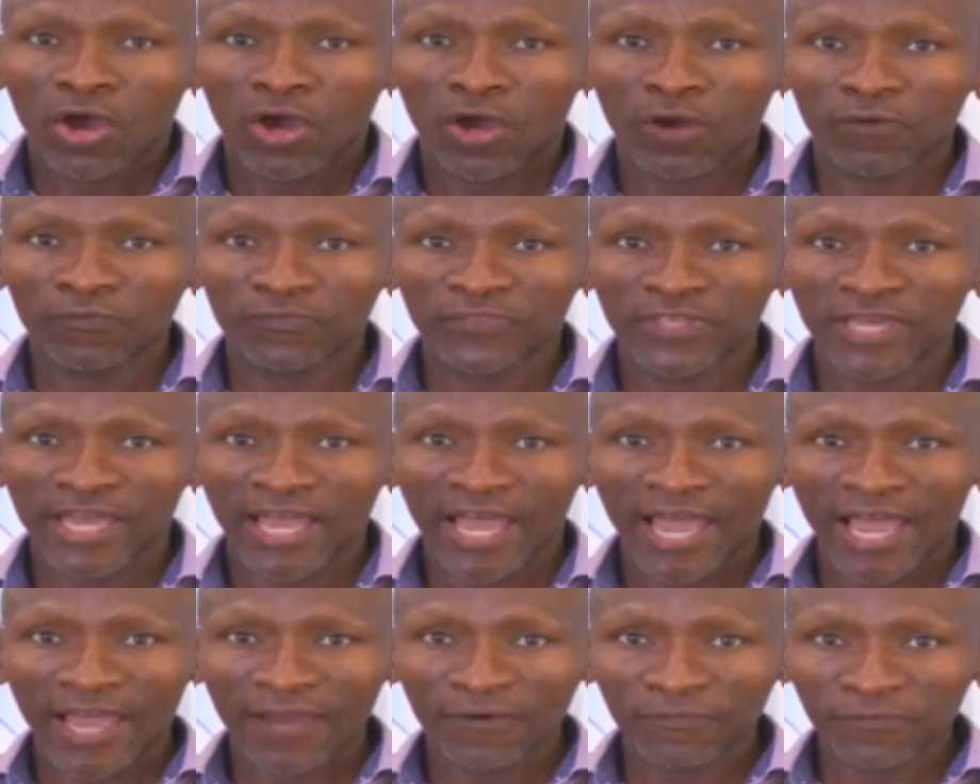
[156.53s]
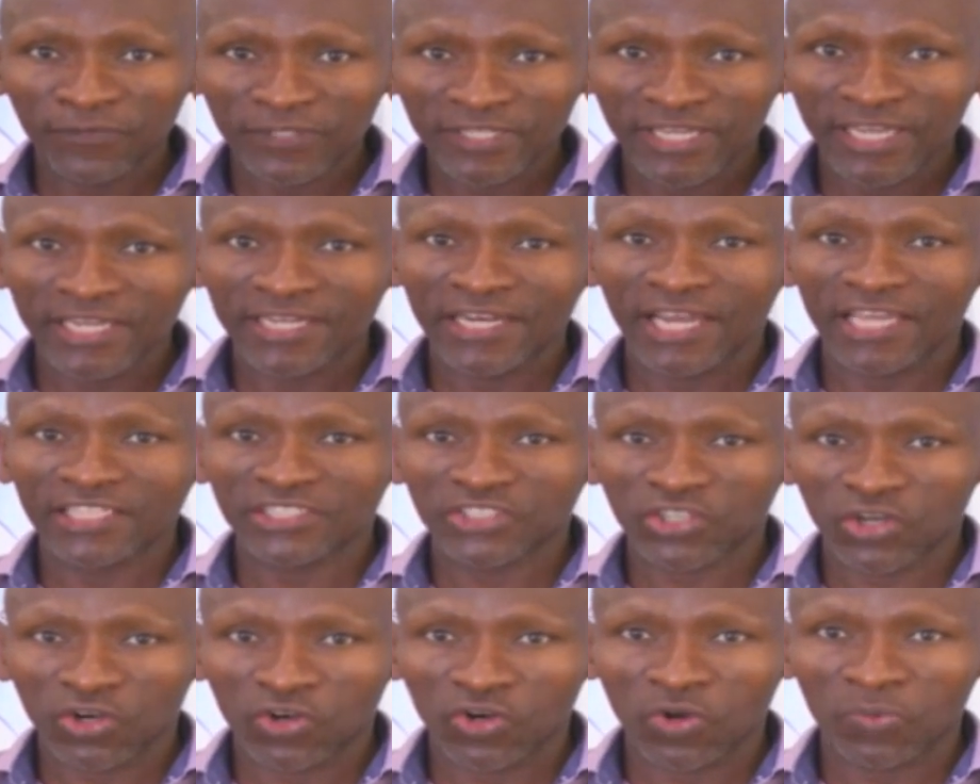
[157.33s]
of the African
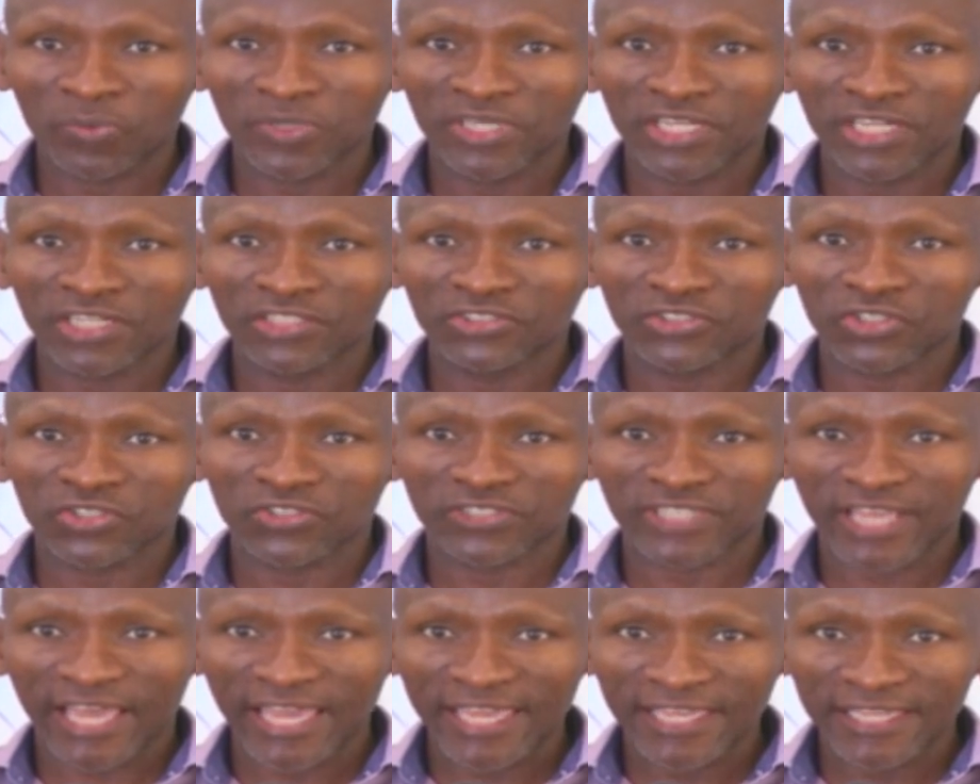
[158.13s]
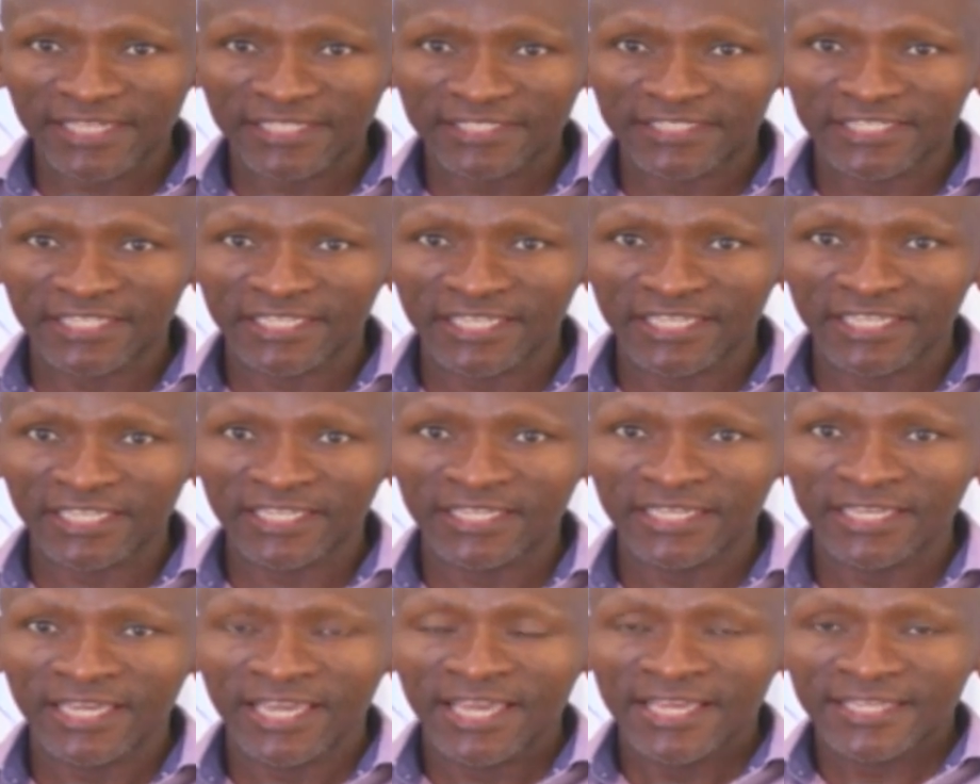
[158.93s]
Astronomical
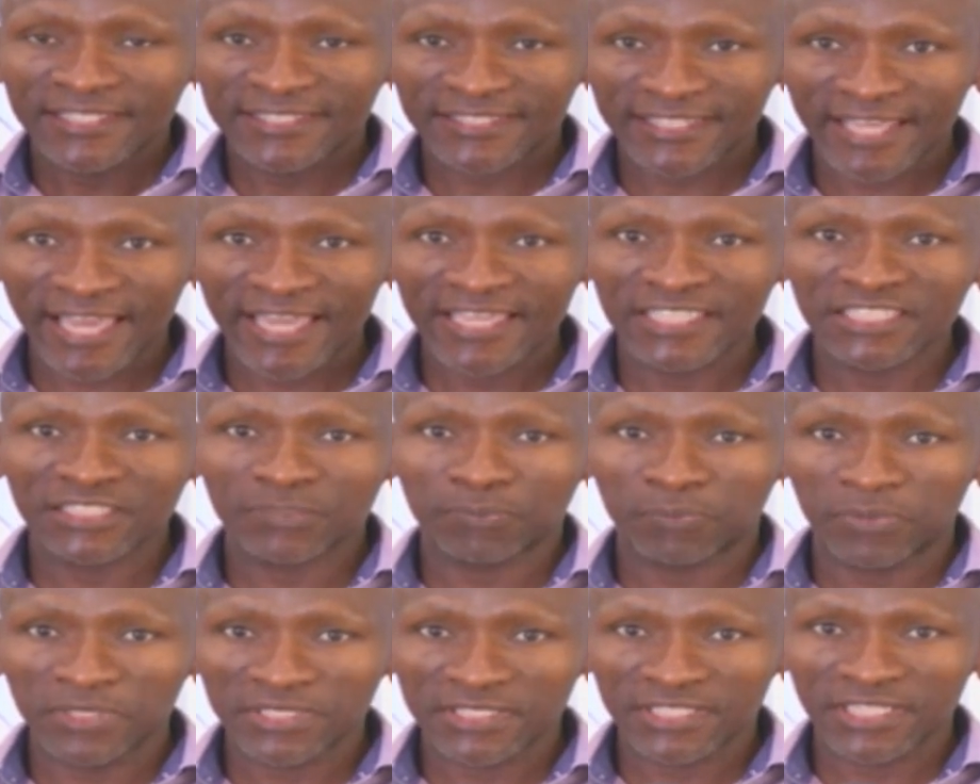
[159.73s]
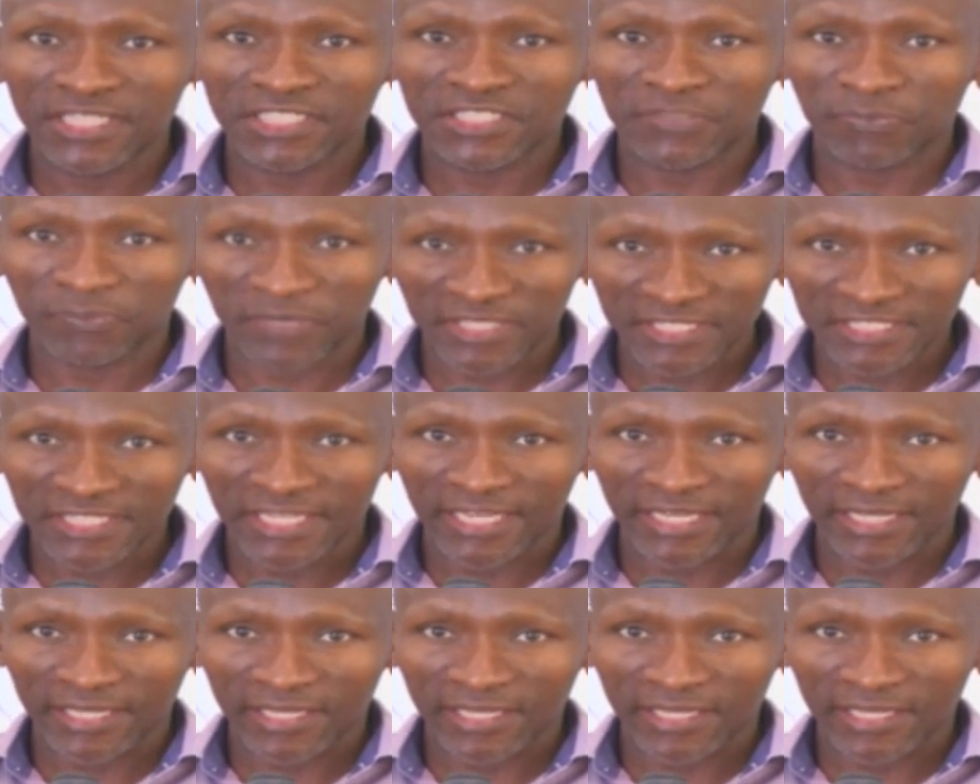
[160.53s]
Society Science Business Meeting.